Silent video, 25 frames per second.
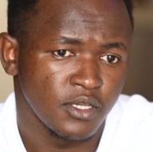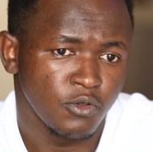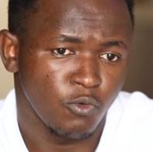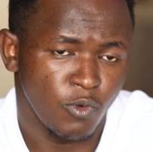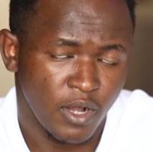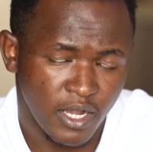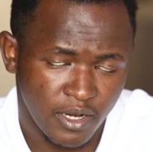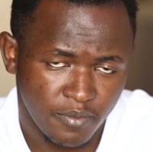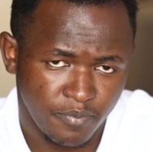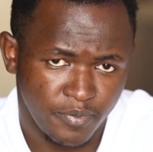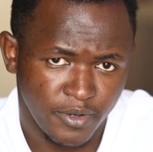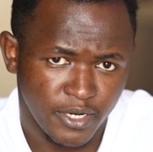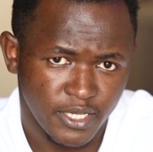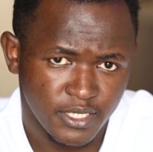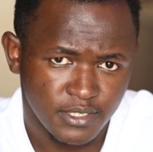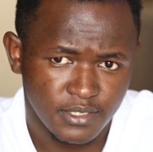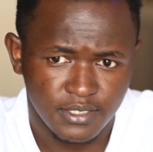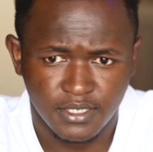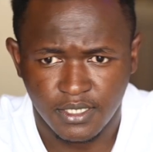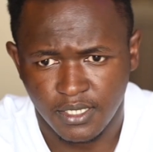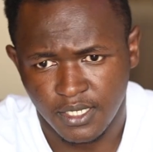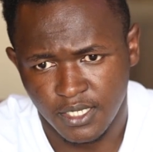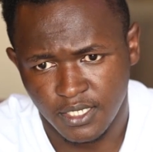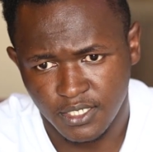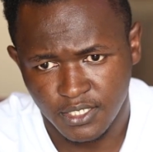
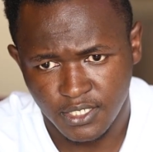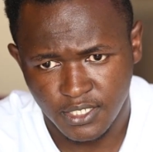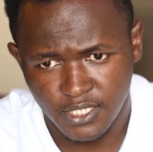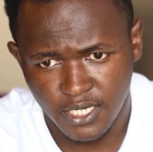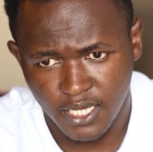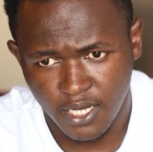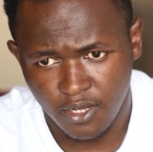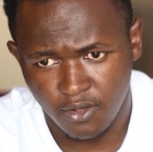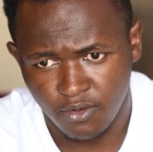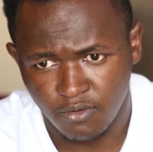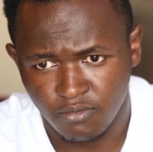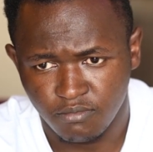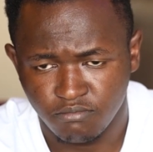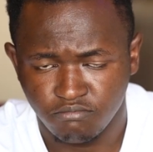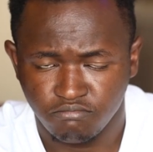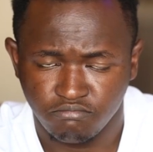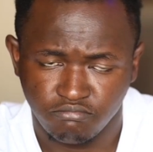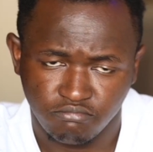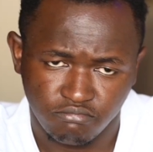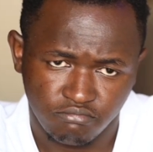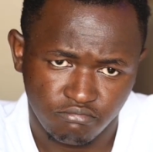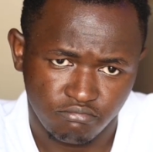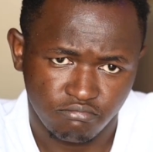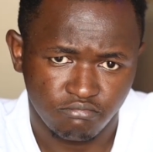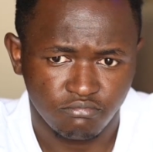workplace, and now
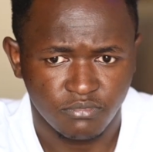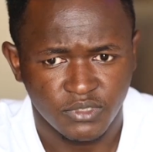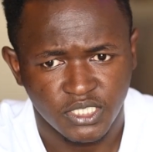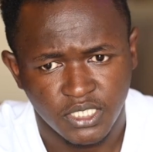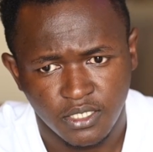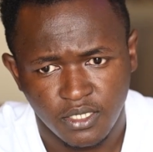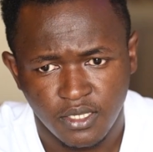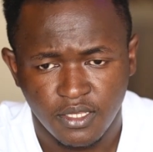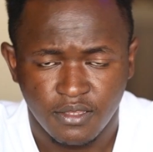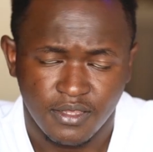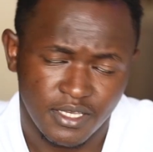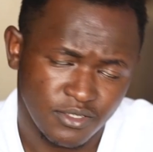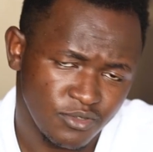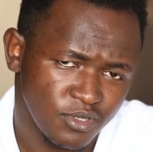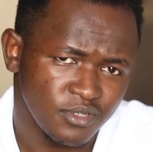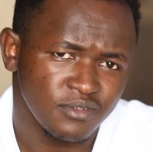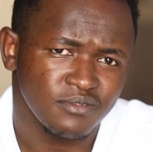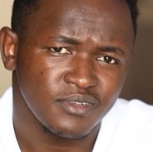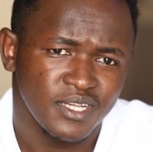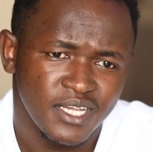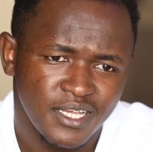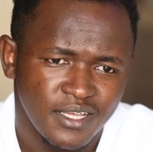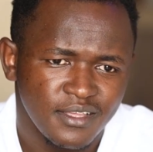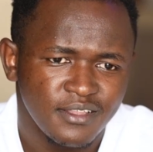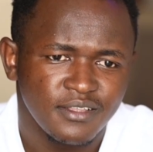that's
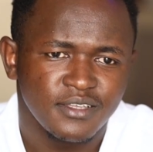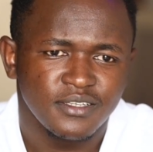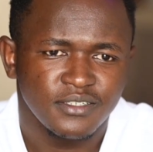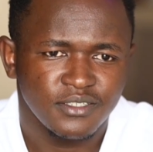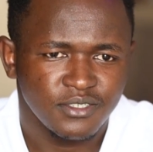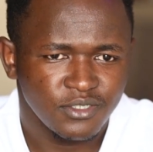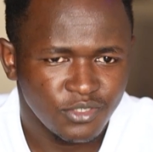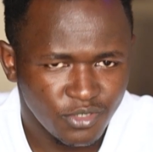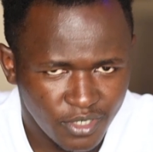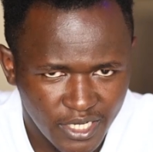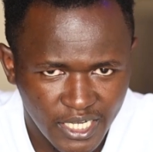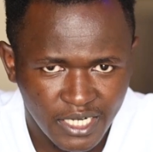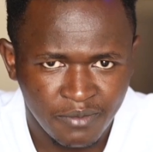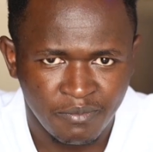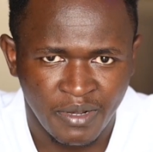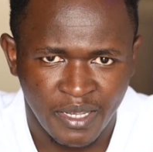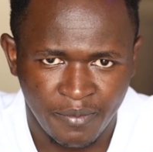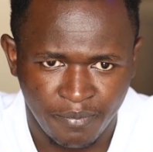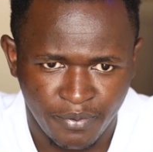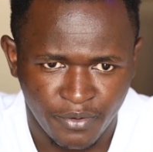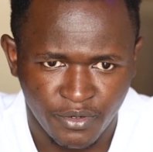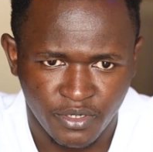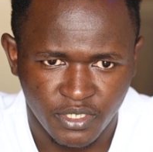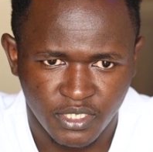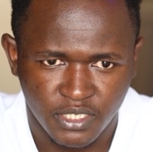what you get my
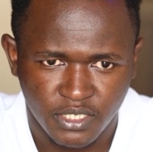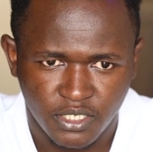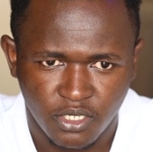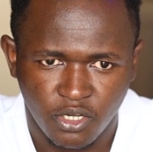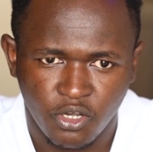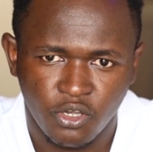point.